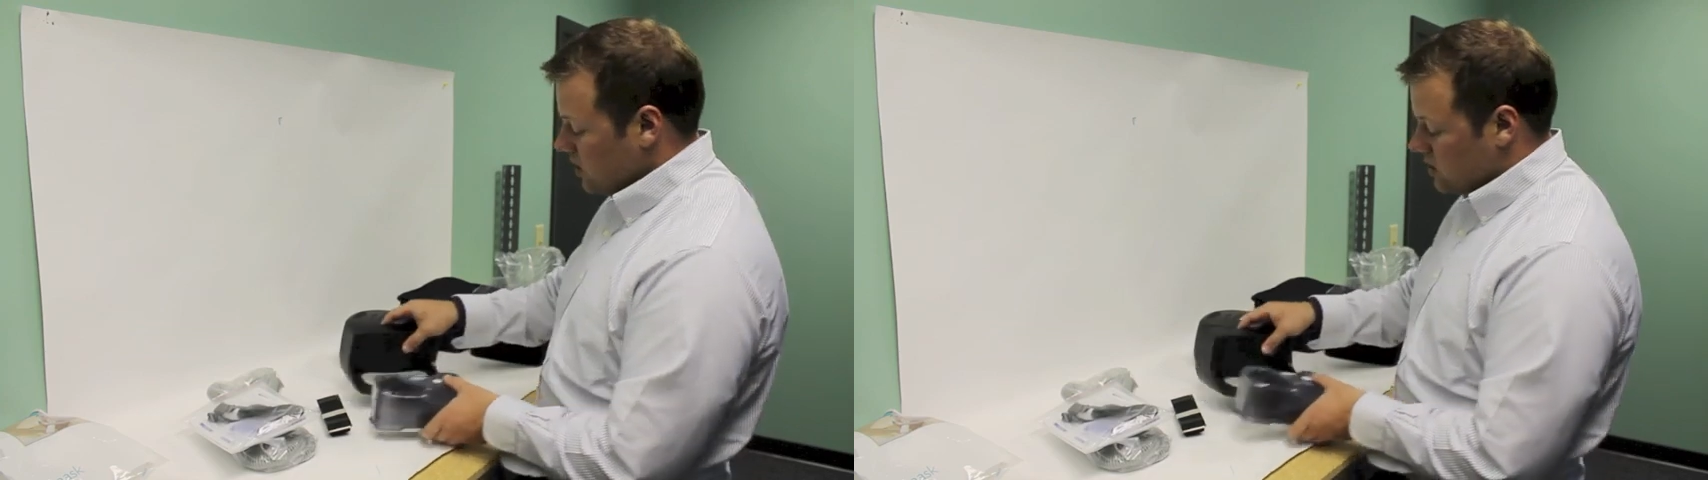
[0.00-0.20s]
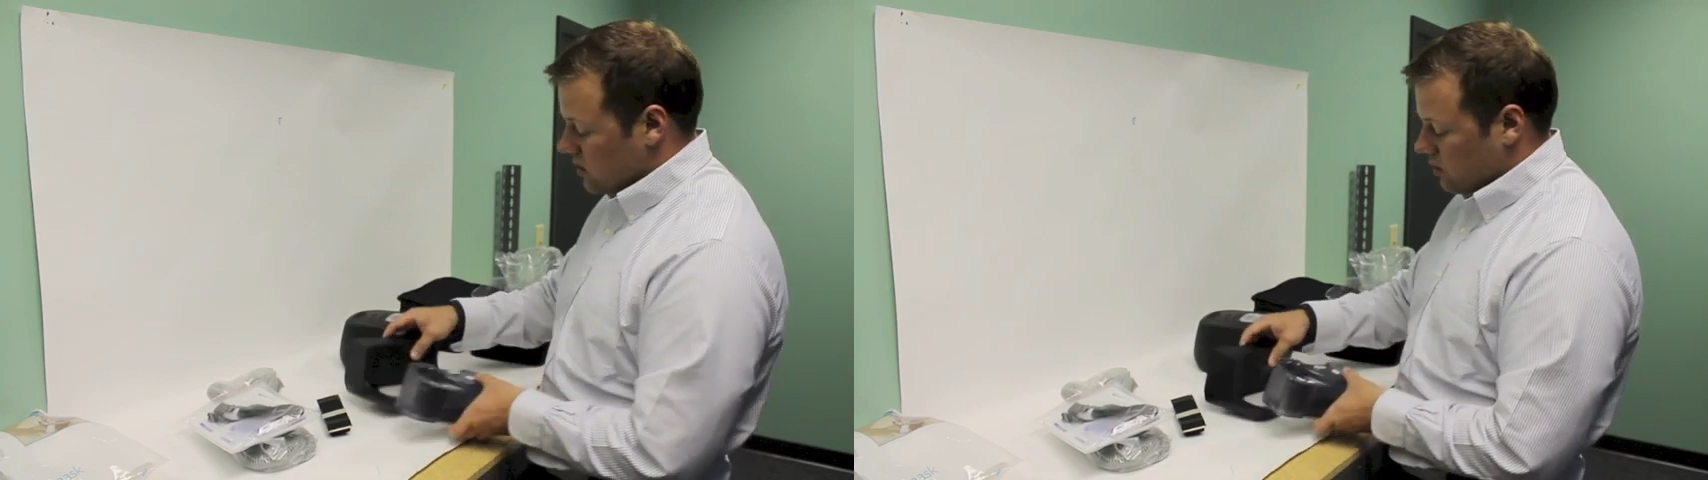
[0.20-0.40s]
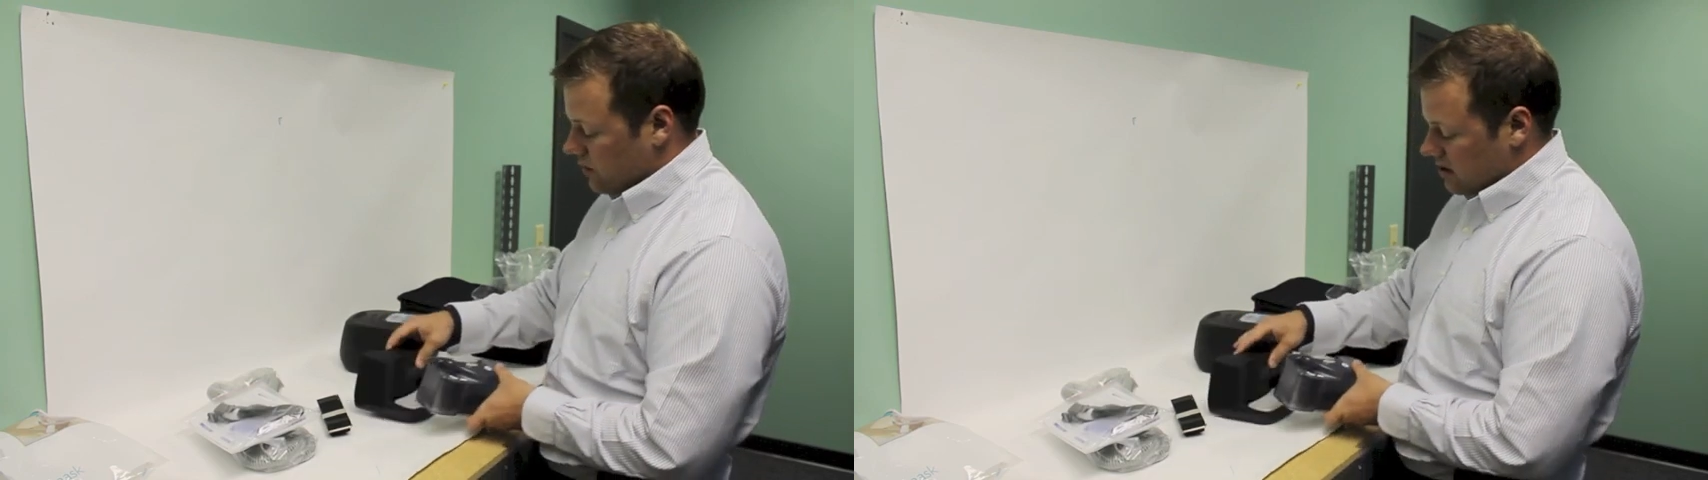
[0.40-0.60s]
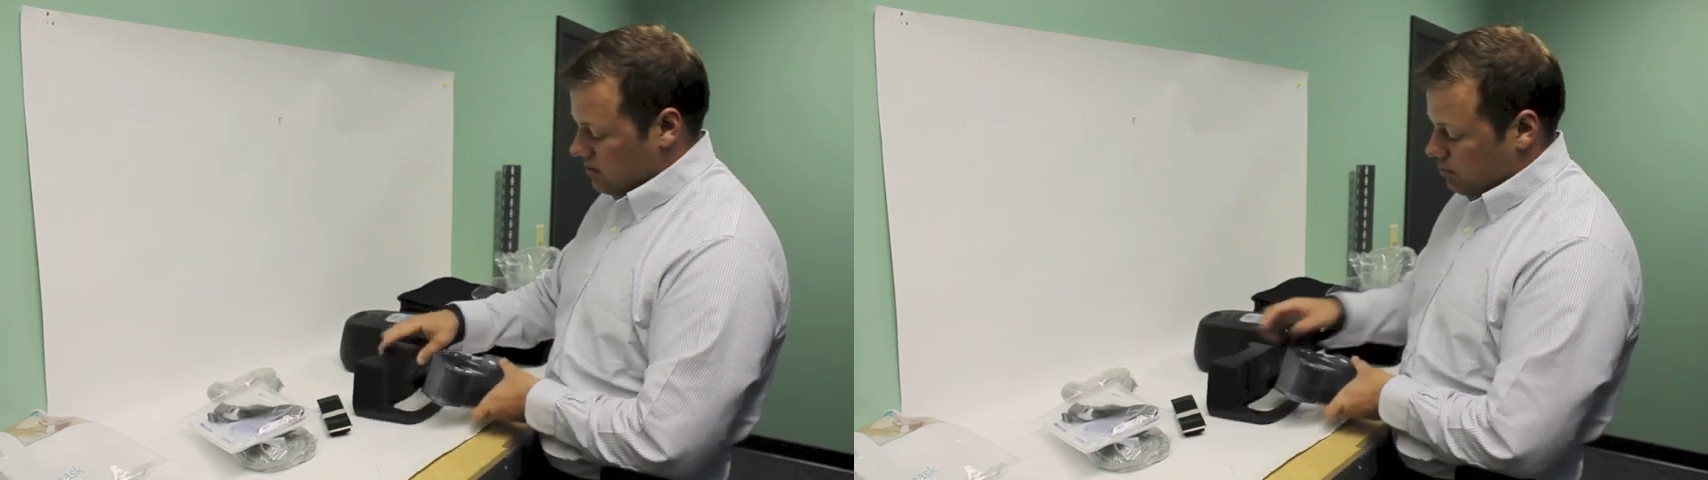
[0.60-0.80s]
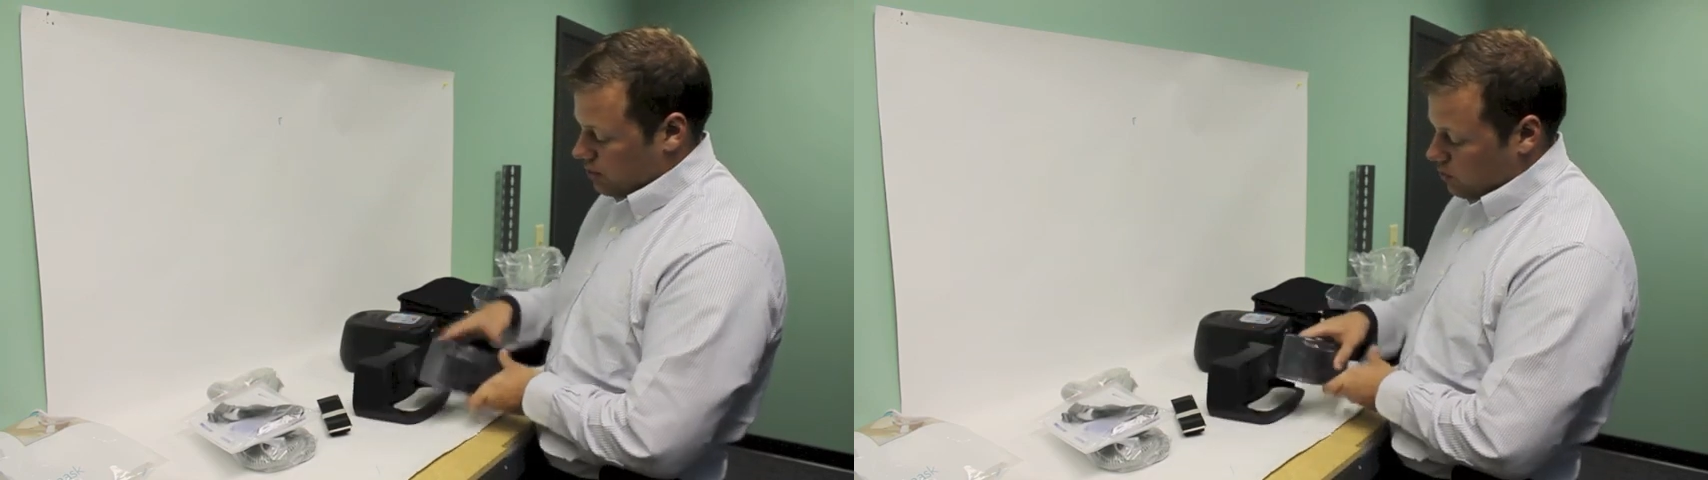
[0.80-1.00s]
So then
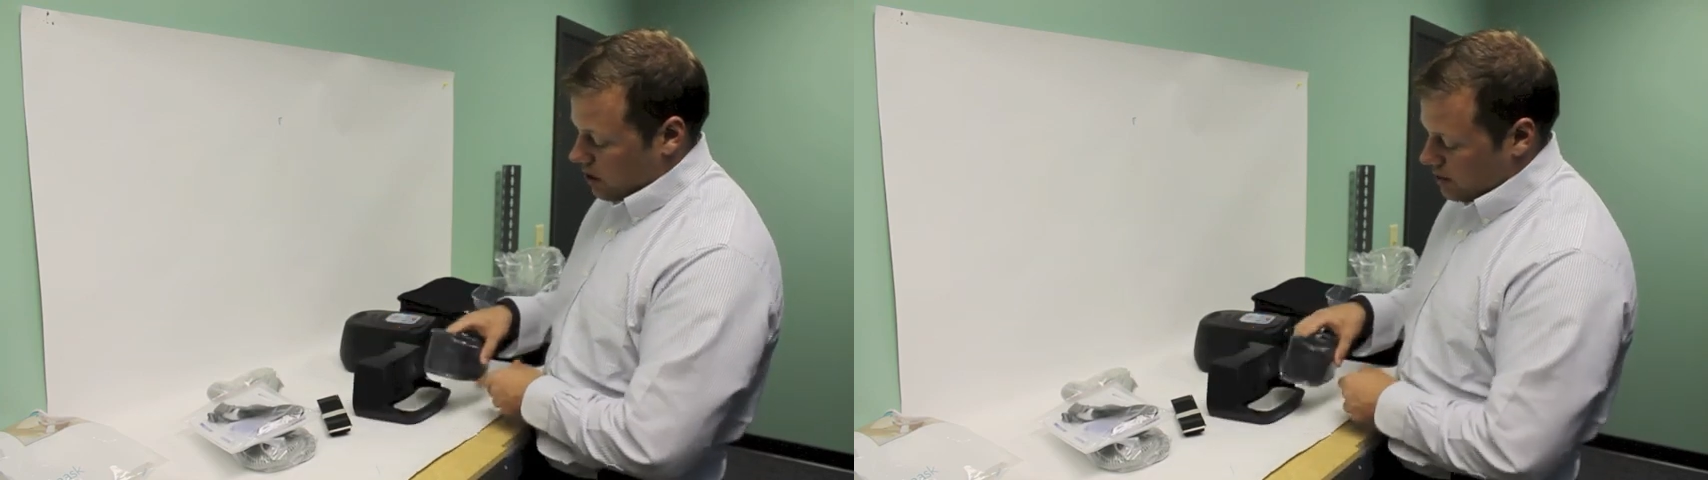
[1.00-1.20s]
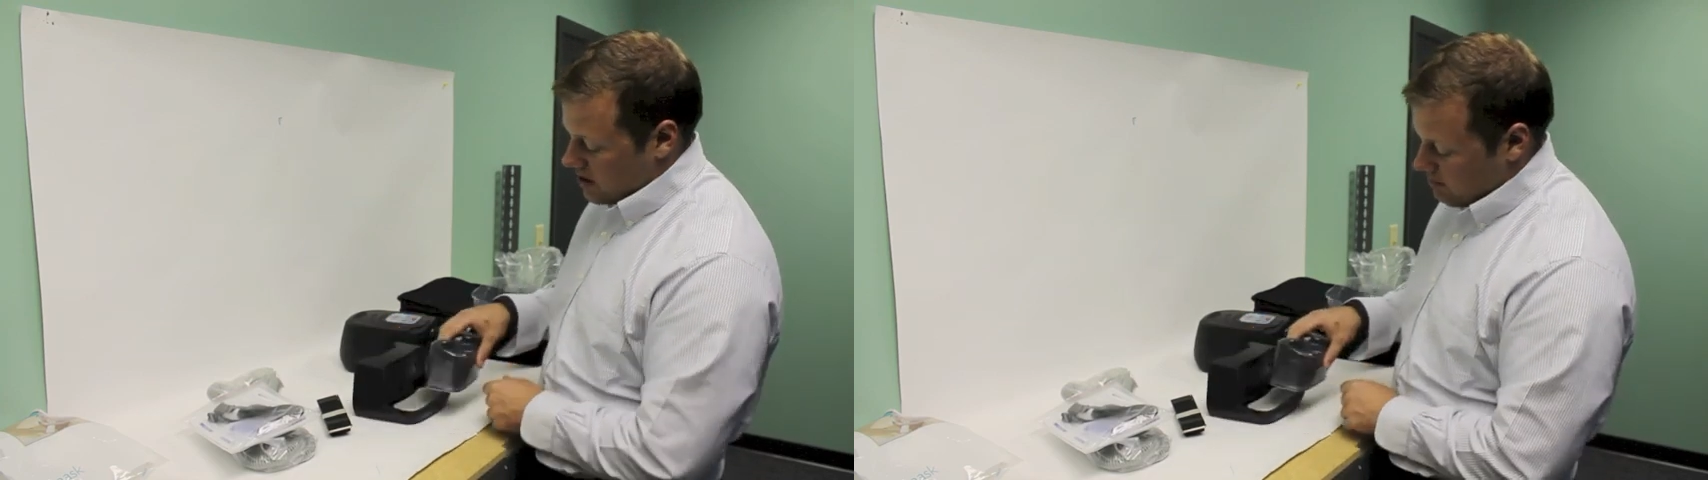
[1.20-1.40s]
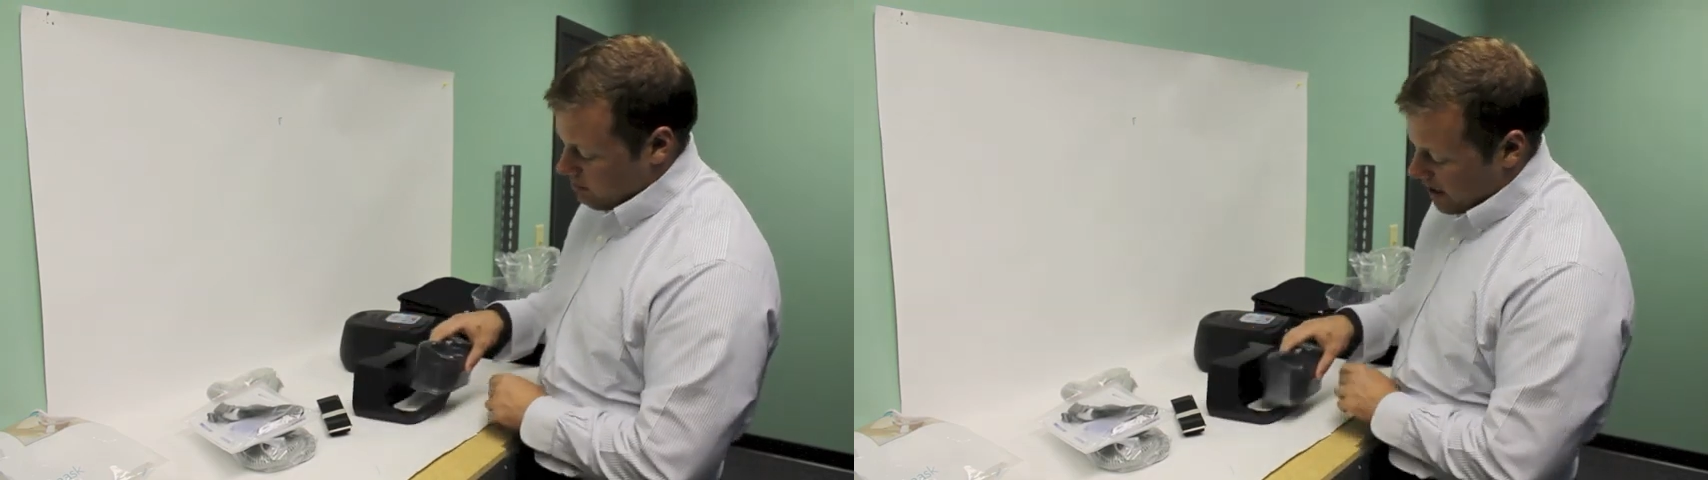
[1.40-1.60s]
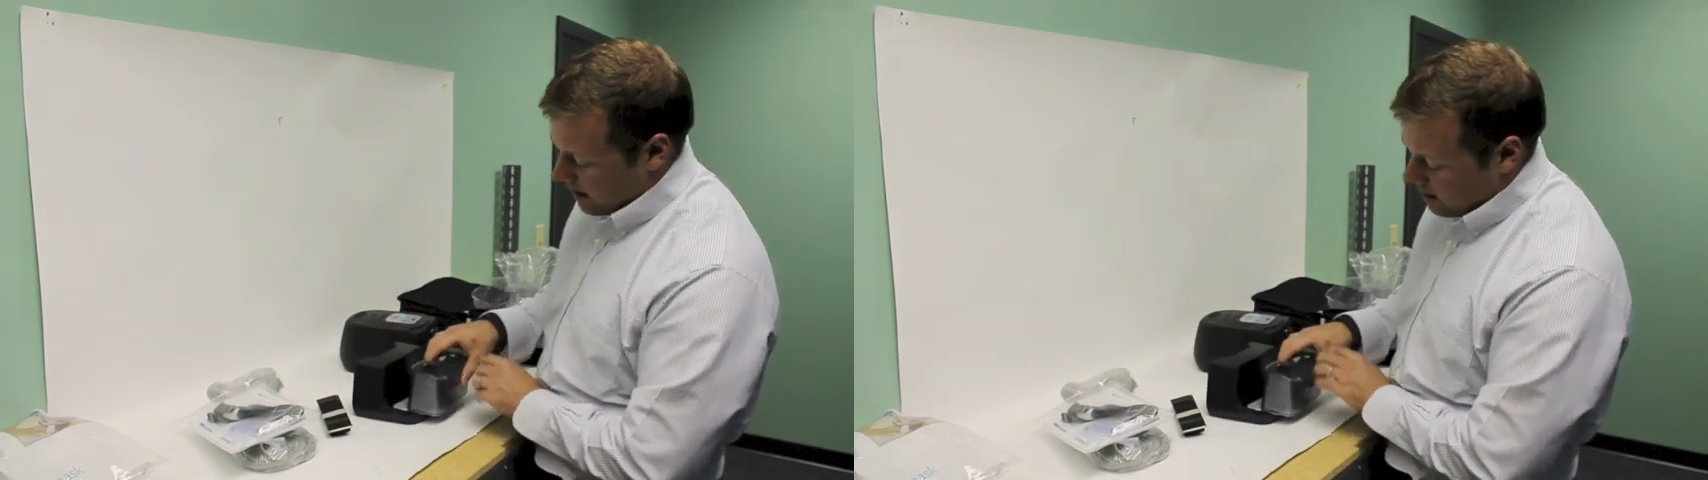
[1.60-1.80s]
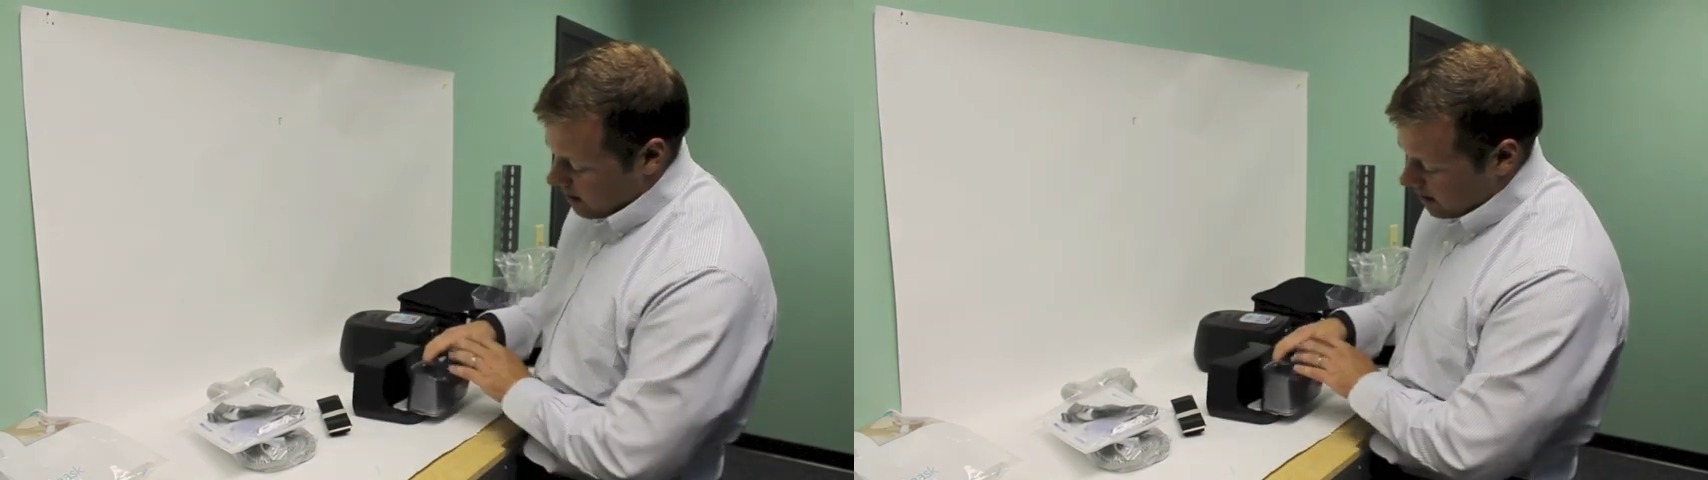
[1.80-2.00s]
to put the water chamber
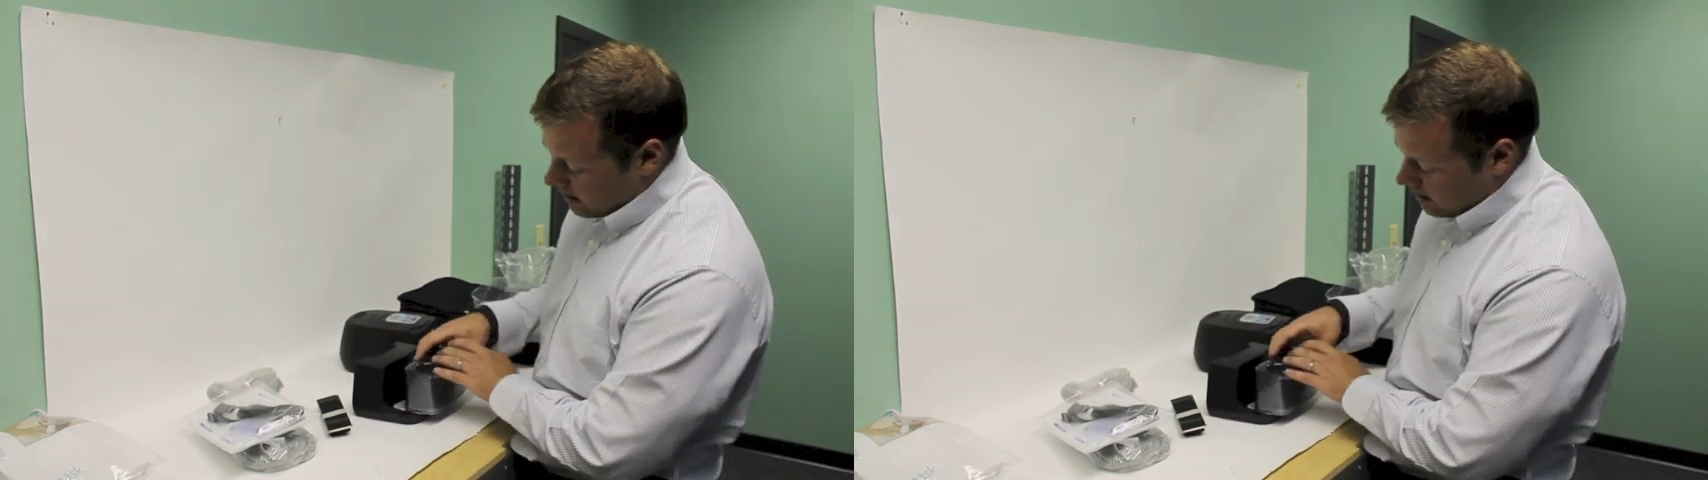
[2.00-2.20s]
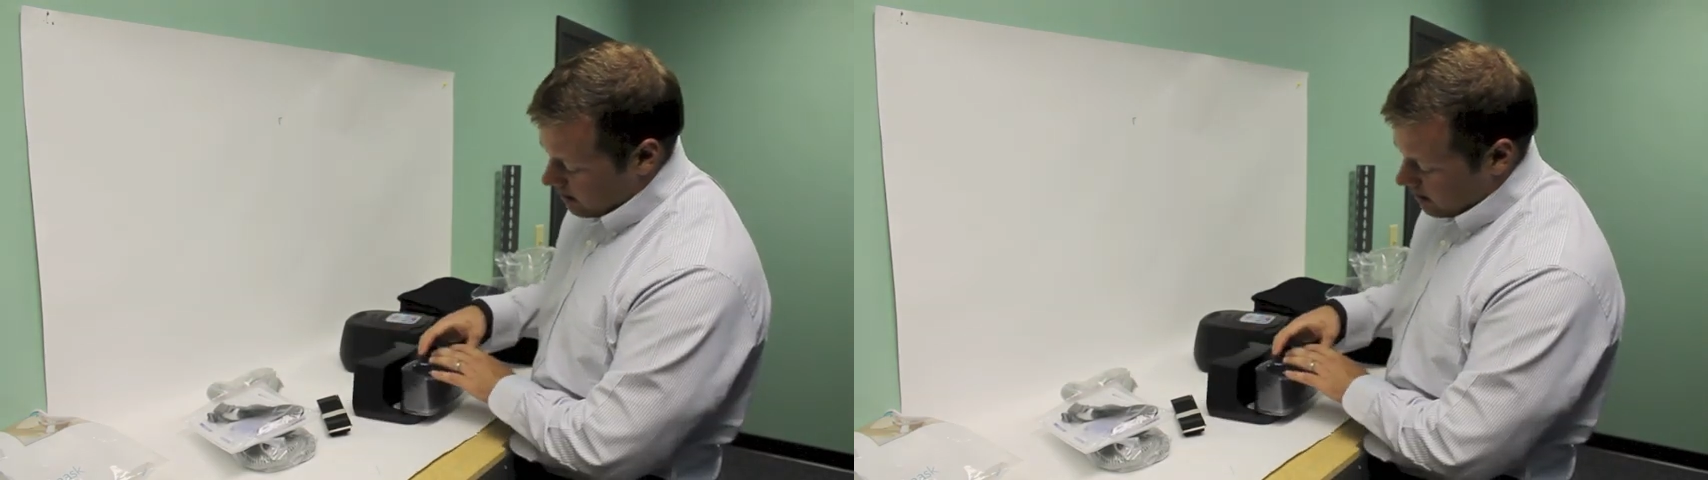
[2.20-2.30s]
back on,